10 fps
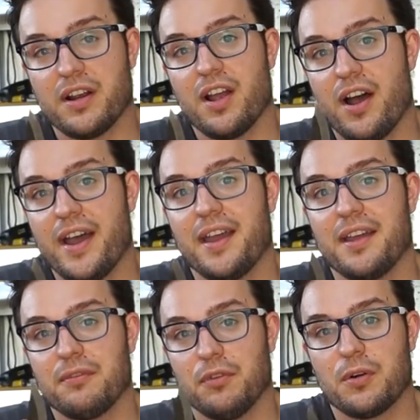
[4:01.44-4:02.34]
very
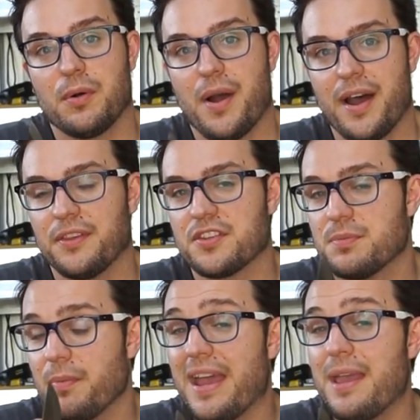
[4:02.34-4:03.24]
high Rockwell
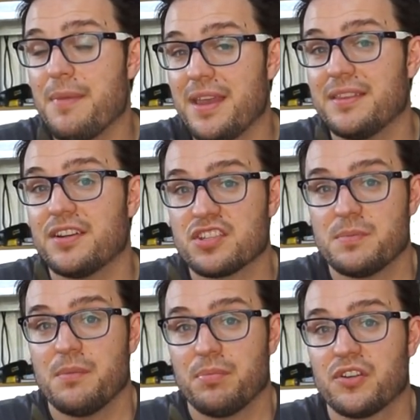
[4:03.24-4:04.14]
hardness may mean that it's
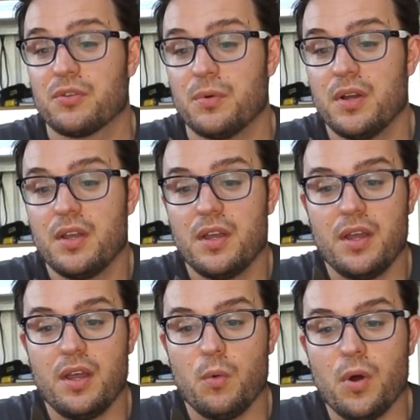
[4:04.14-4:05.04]
a bit brittle.
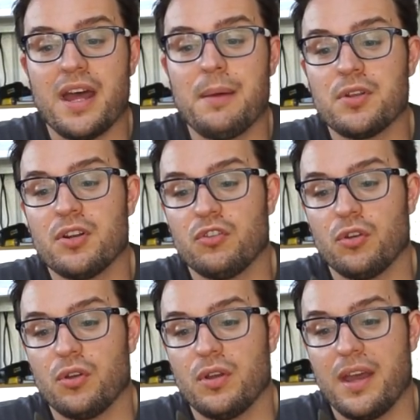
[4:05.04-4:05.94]
What I'm going to
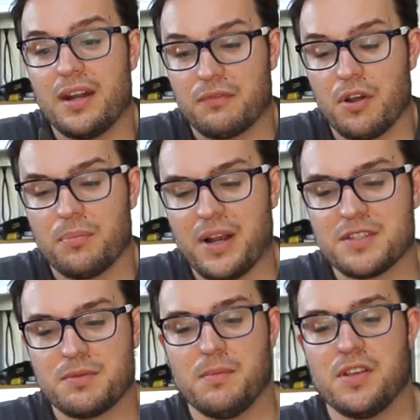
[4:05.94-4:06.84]
do, and I've got
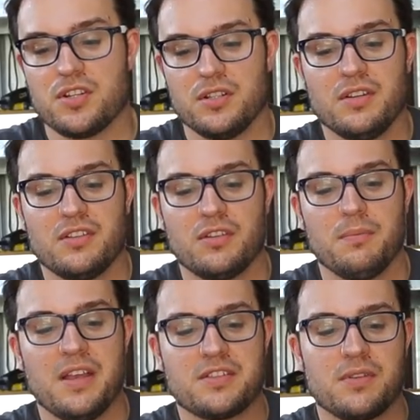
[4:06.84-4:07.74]
Brad's permission to
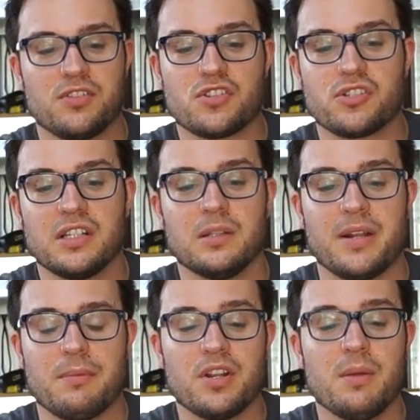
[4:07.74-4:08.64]
mess with it just a little
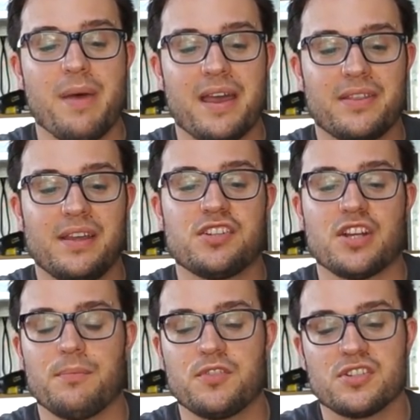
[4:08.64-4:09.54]
bit, I'm going to back the edge
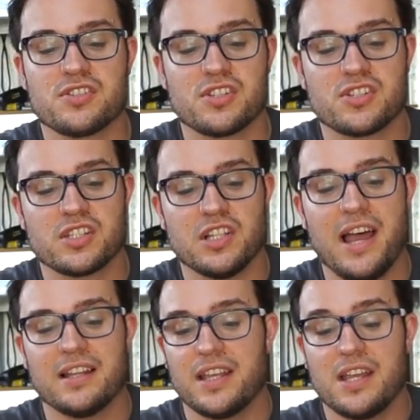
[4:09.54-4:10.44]
up just
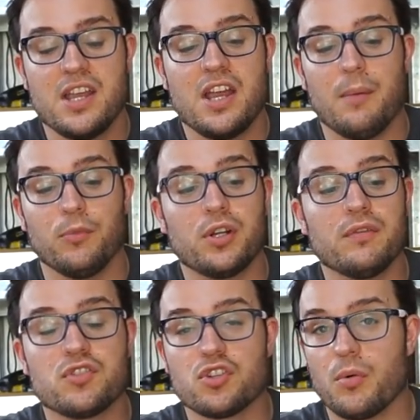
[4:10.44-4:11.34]
slightly. I'm not
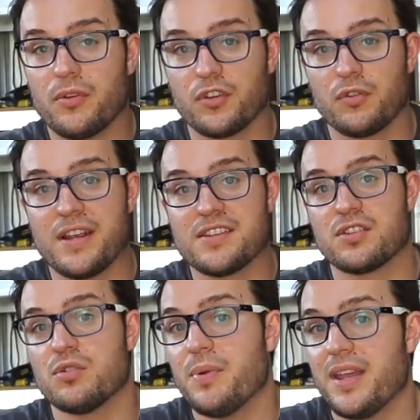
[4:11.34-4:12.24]
even sure what degrees
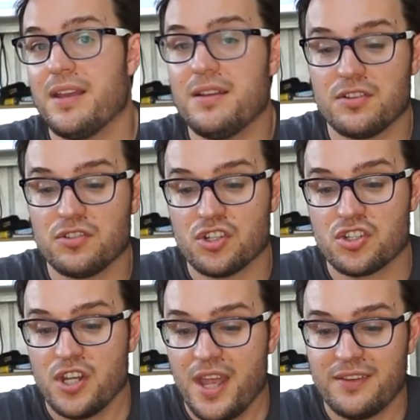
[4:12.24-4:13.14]
it'll be
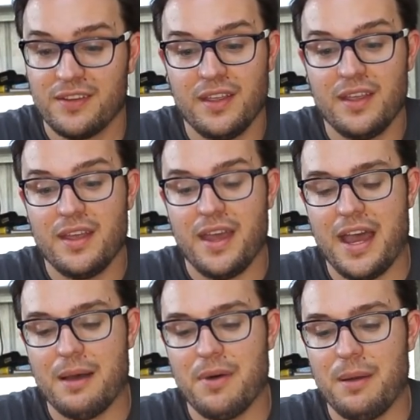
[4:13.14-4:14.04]
just yet.
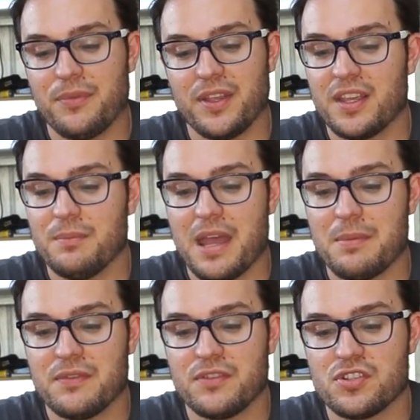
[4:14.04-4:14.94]
Um, I'm thinking
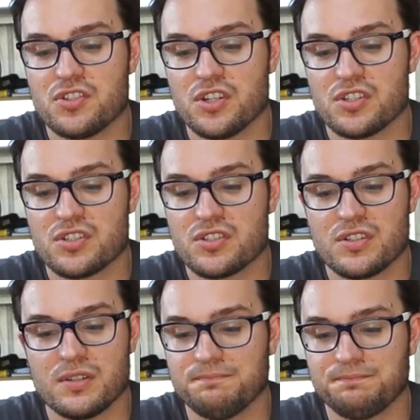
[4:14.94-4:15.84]
maybe if it's
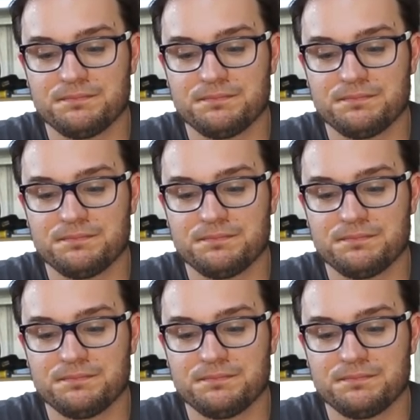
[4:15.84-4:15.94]
just